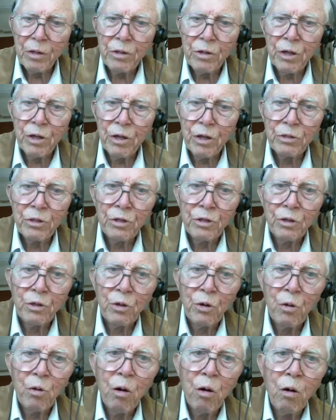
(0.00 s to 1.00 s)
doesn't
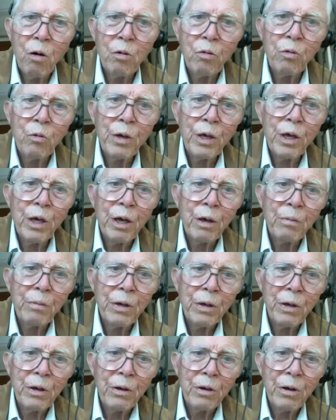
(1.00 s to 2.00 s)
go all the way up
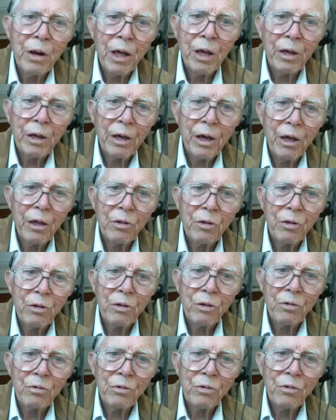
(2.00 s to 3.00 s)
here like I've
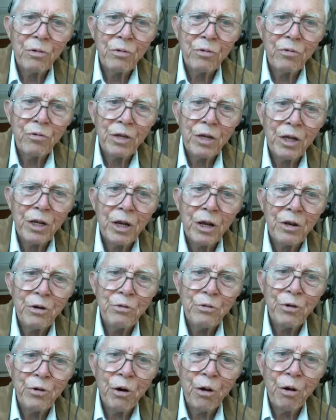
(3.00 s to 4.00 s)
seen
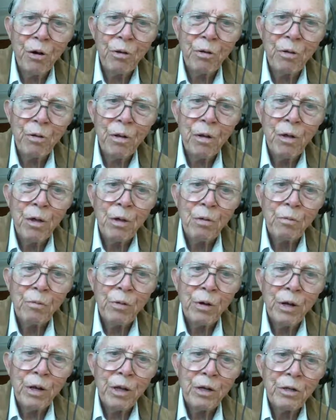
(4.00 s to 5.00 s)
it drawn,
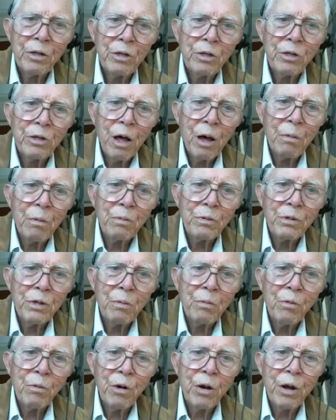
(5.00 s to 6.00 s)
but it stops
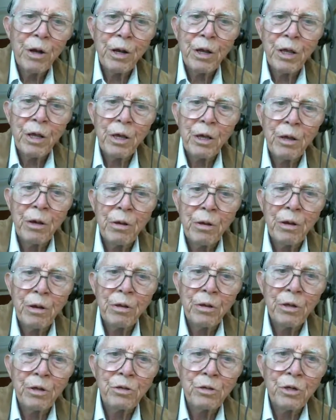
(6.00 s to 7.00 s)
somewhere in here.
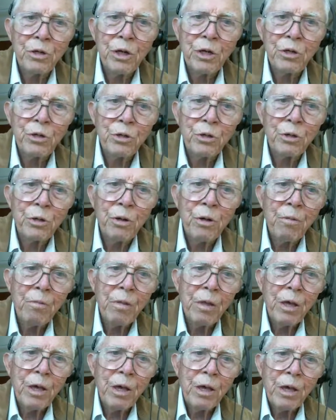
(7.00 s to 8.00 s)
This tissue
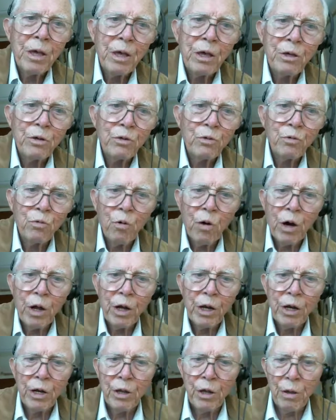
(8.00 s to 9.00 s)
is
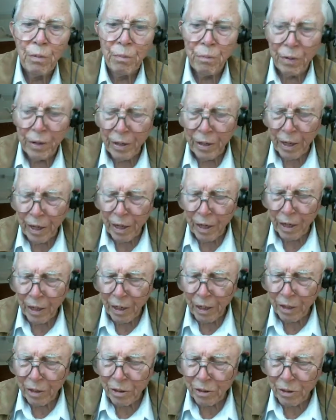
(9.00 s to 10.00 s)
wadded up in that.
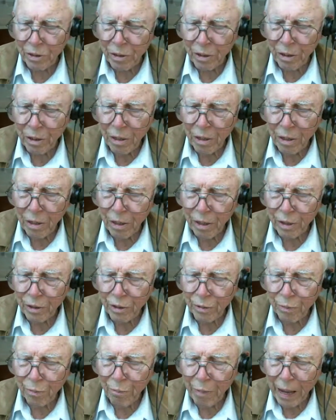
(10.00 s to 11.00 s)
Let's
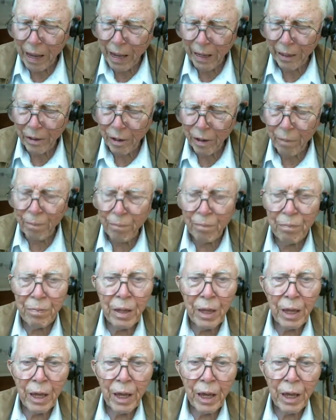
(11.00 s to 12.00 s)
let's back up
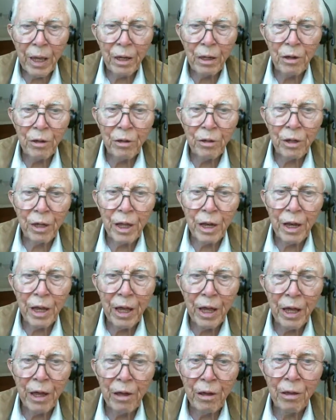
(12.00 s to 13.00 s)
and look at
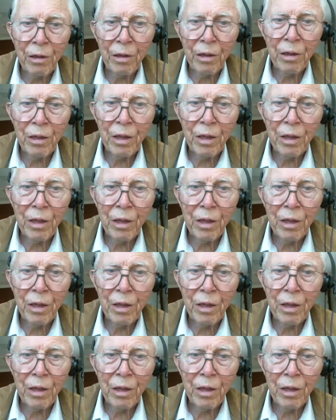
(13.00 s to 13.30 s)
how